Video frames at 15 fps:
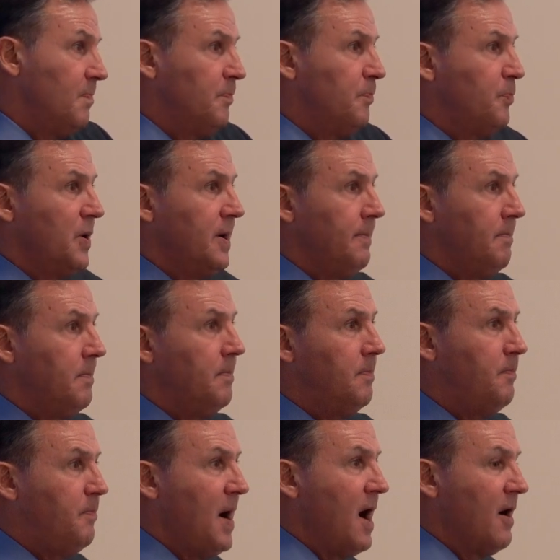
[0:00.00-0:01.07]
Pretty
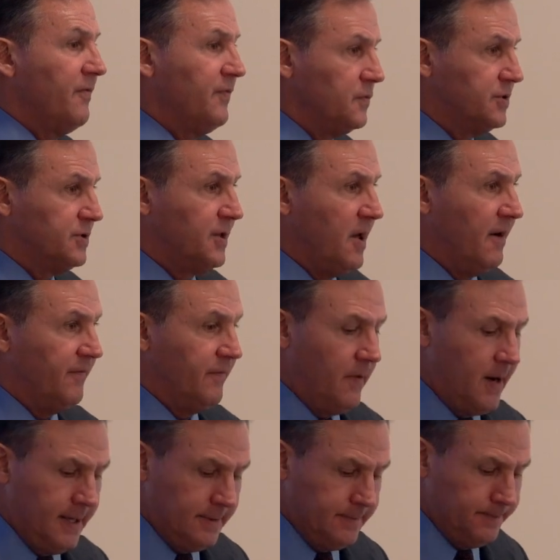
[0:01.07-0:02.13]
powerful stuff,
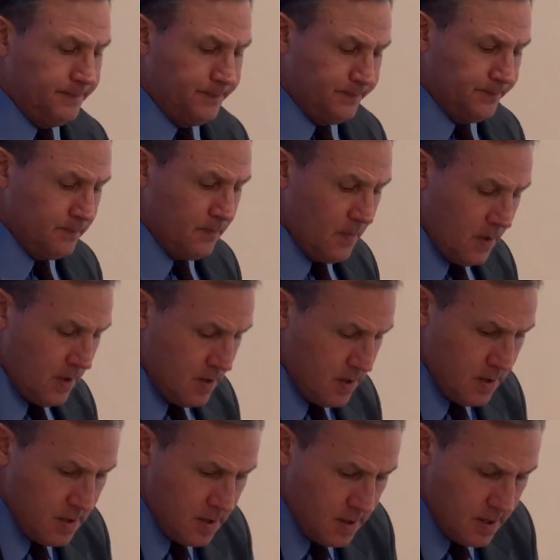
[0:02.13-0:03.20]
right?
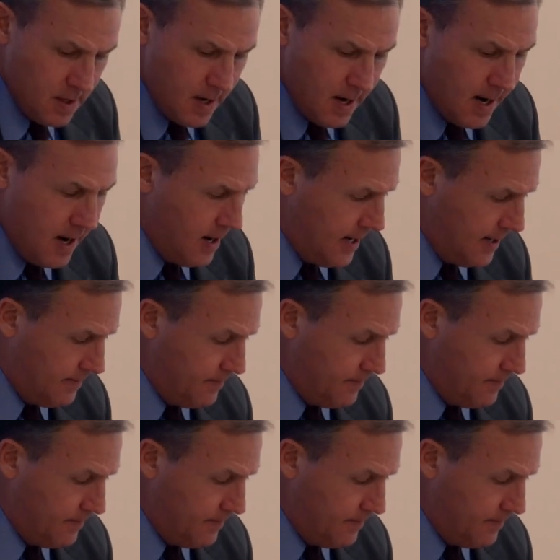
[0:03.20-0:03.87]
All right.